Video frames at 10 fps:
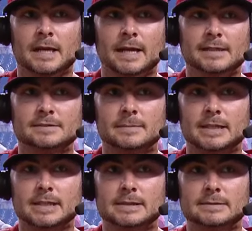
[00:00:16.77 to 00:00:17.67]
I'd had
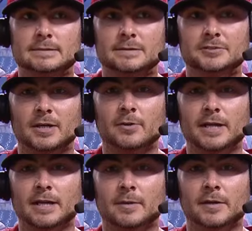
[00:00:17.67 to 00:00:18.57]
some
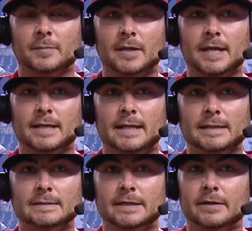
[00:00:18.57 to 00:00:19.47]
trouble getting him on the plate,
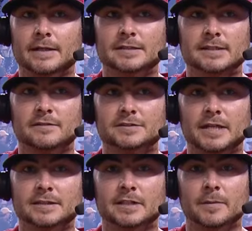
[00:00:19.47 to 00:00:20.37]
and, you know, he just left a
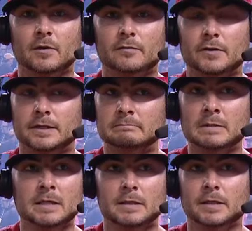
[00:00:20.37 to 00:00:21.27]
changeup over and,
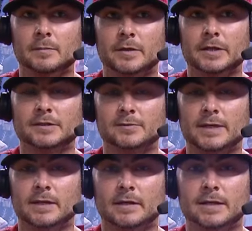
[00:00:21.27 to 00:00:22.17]
you know, put a good
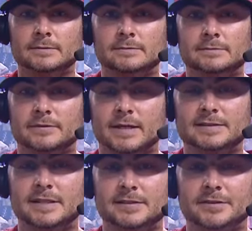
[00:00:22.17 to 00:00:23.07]
swing on it, and the
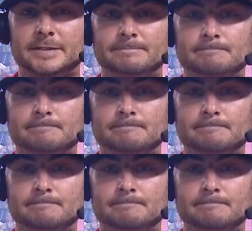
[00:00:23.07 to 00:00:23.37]
rest is history.